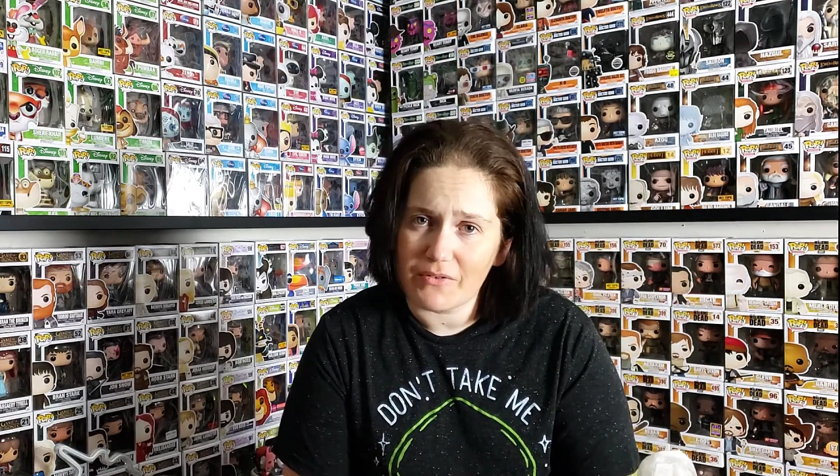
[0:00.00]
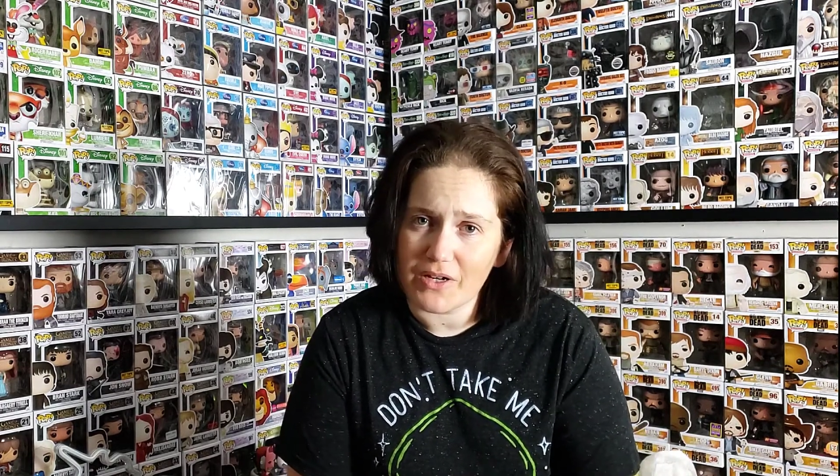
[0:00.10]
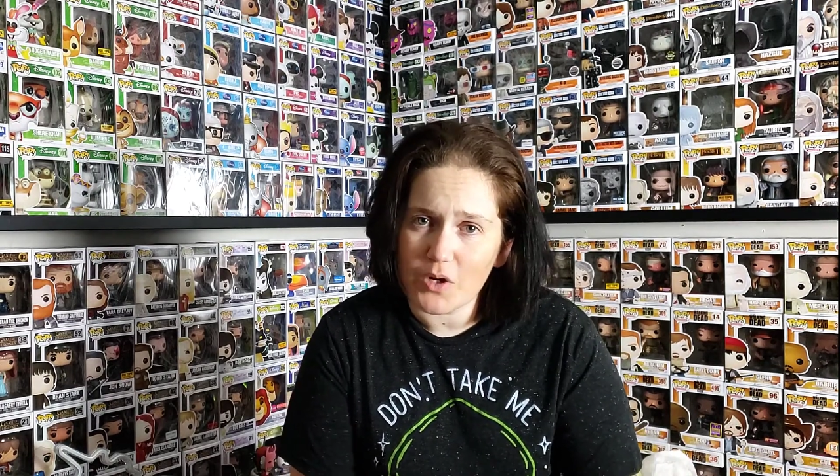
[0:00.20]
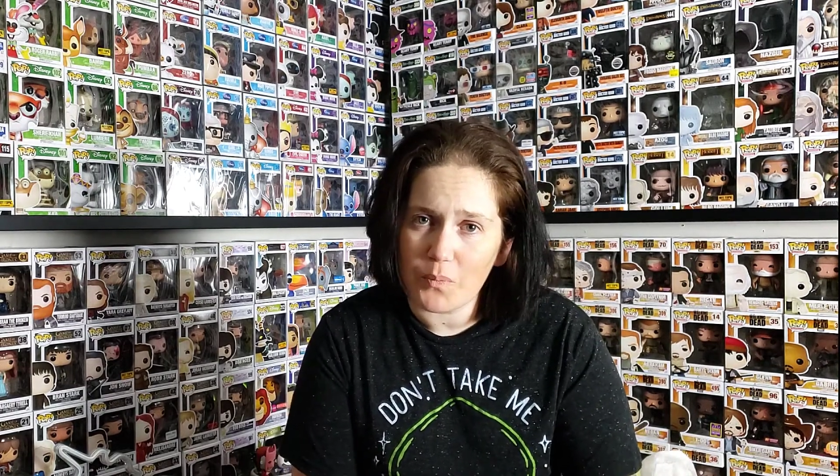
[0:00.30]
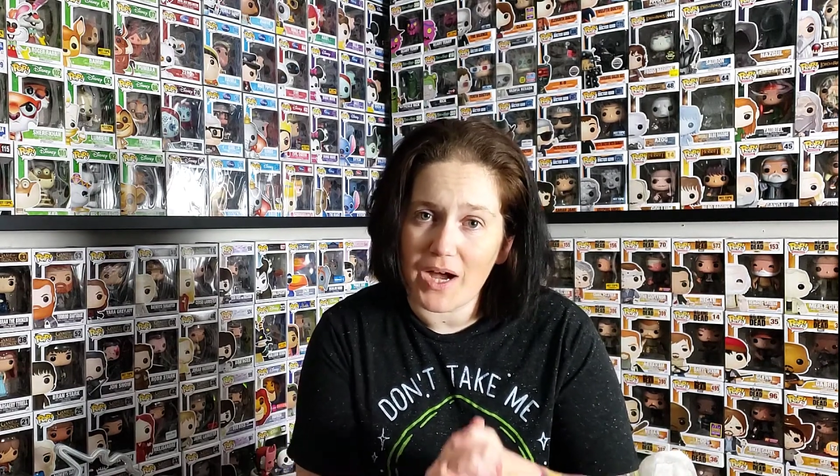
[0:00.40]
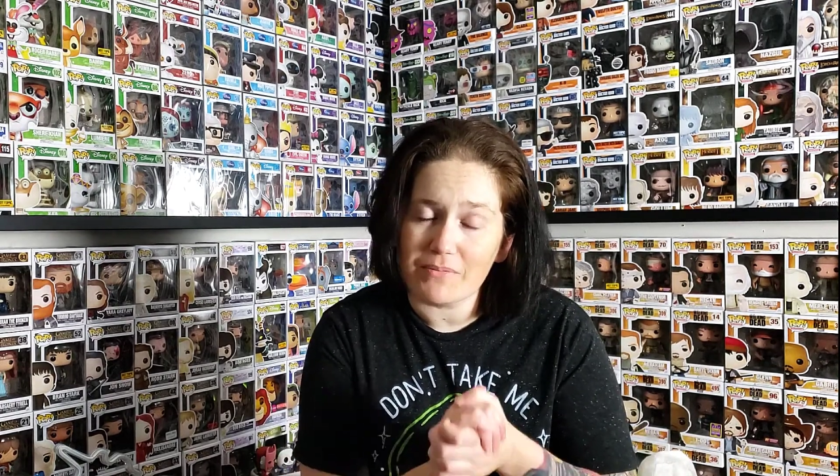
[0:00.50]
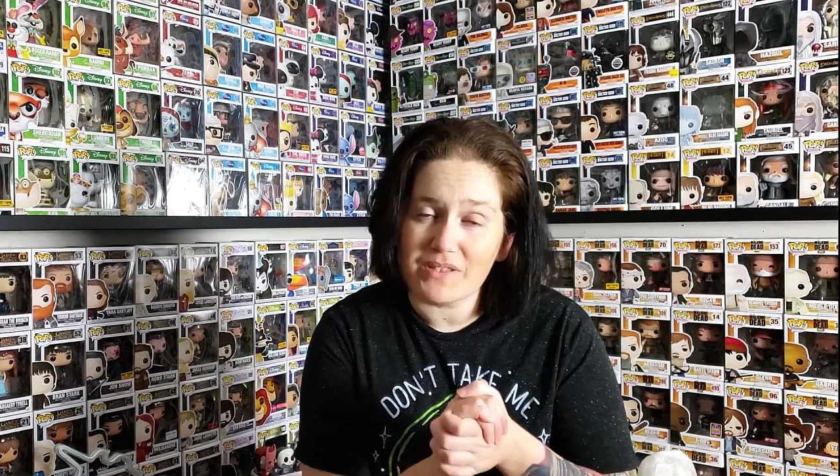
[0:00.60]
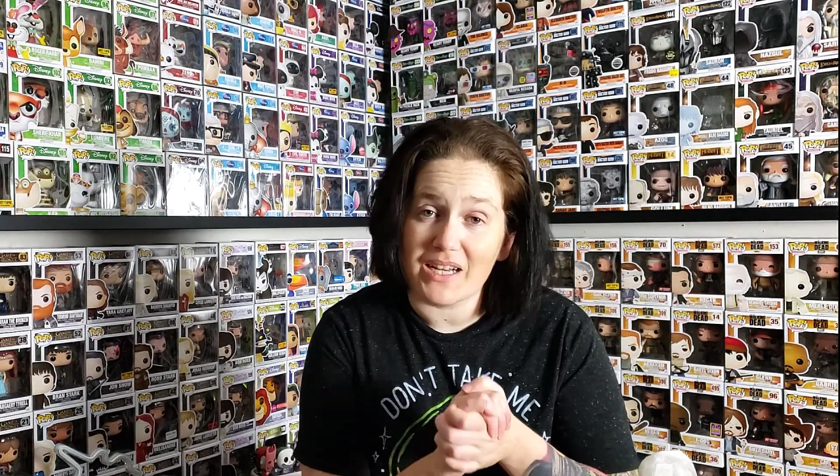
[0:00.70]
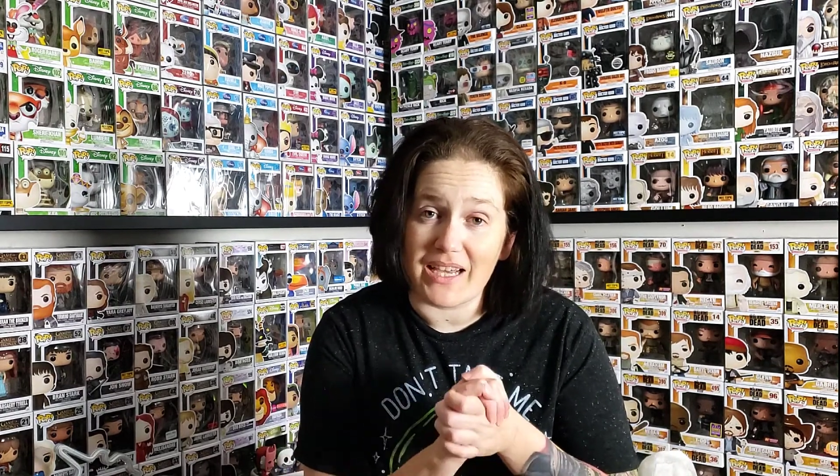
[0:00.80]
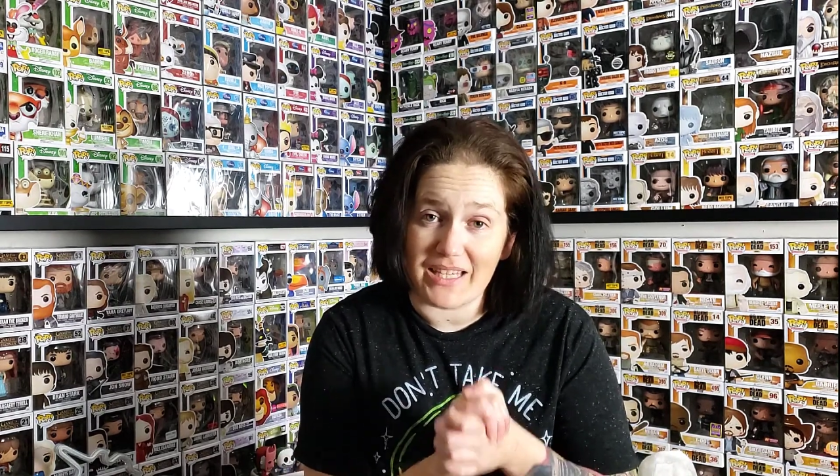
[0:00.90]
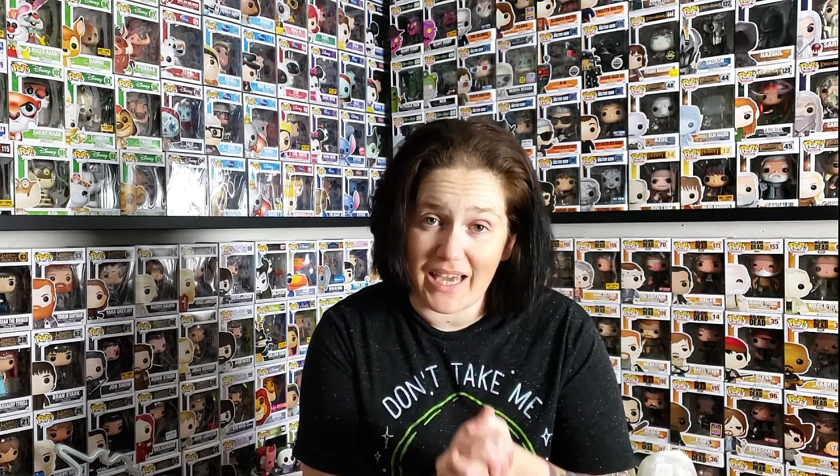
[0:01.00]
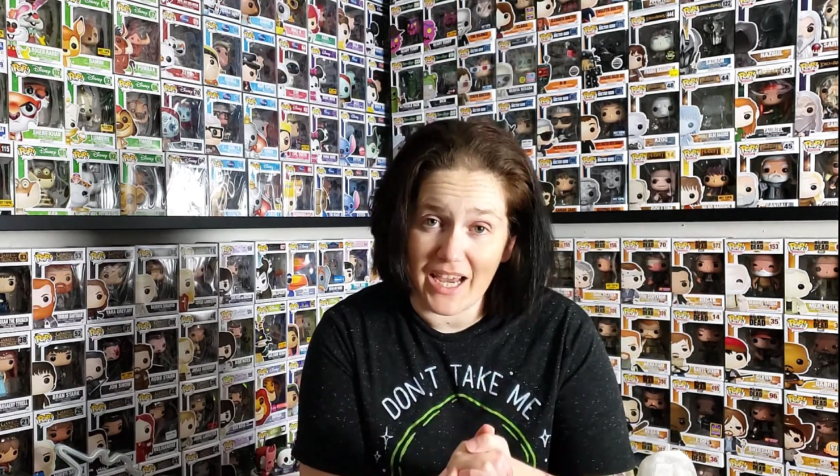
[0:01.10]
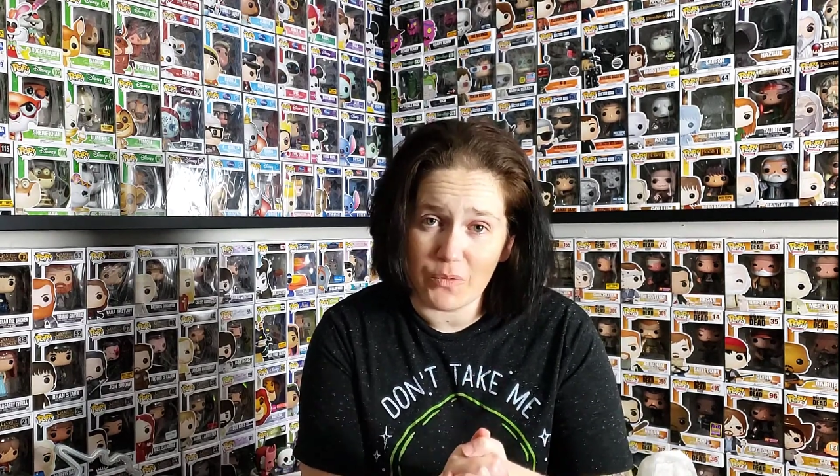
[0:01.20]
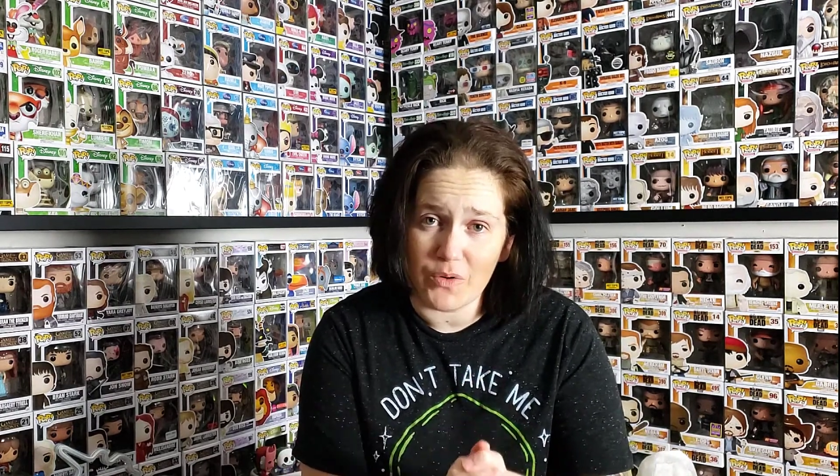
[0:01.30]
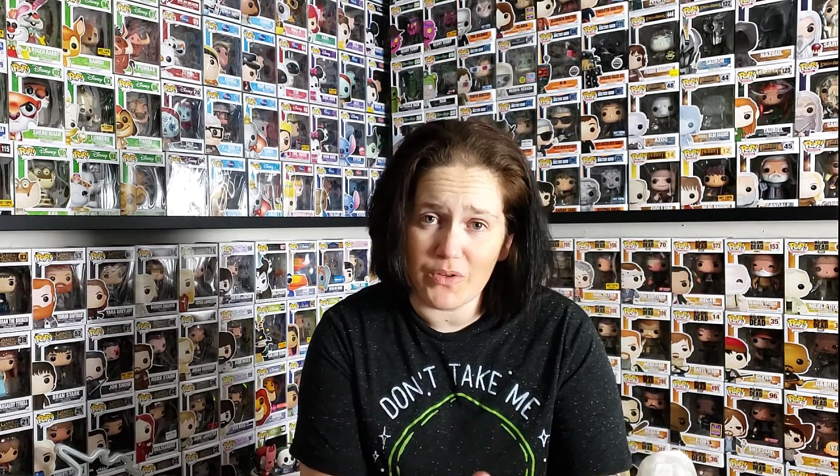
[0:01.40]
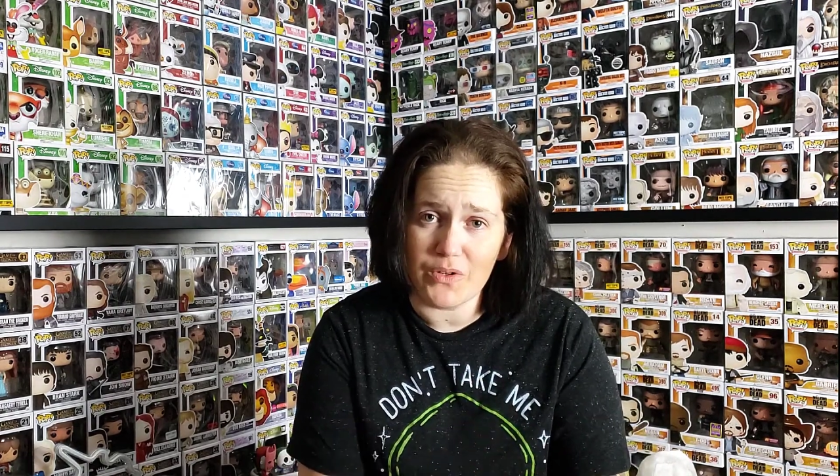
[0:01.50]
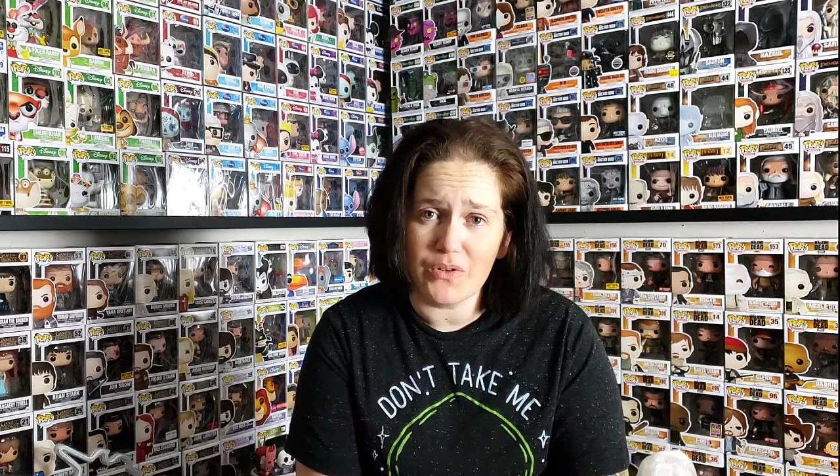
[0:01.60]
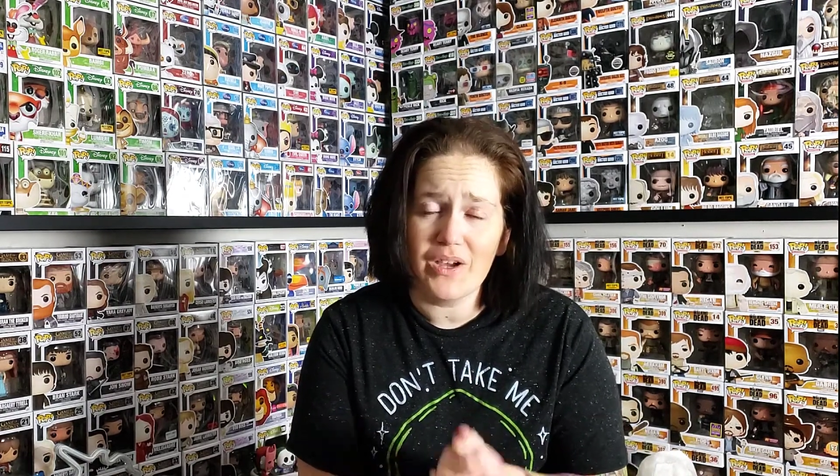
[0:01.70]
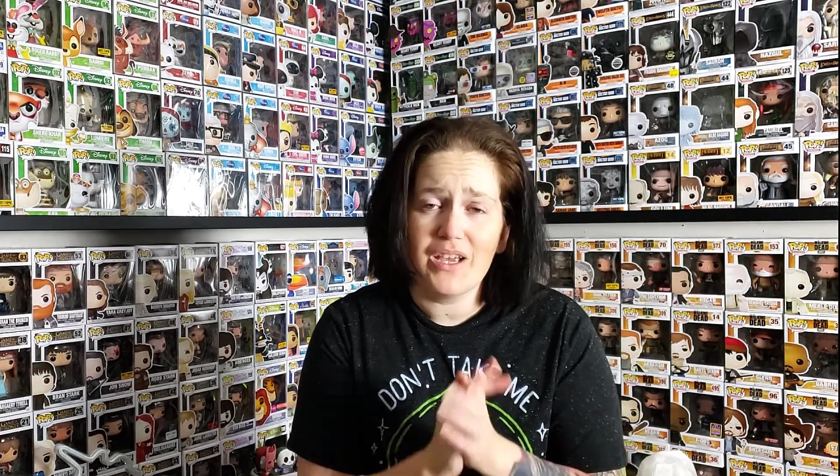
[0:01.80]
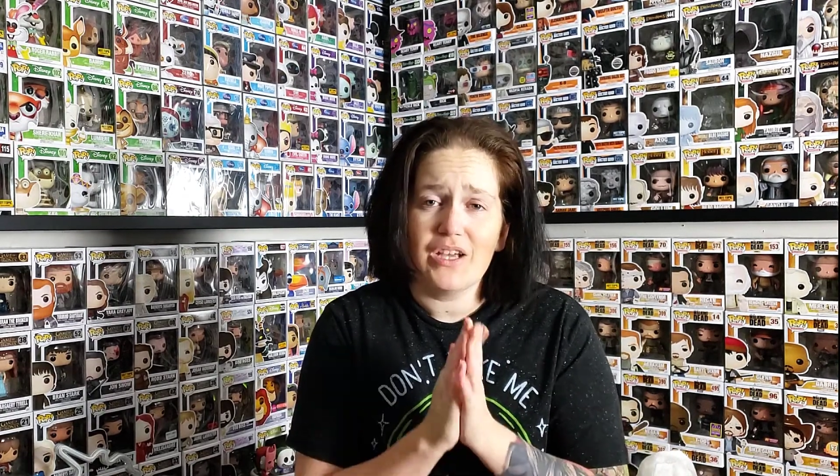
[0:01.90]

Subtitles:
Funko Pops that I can review,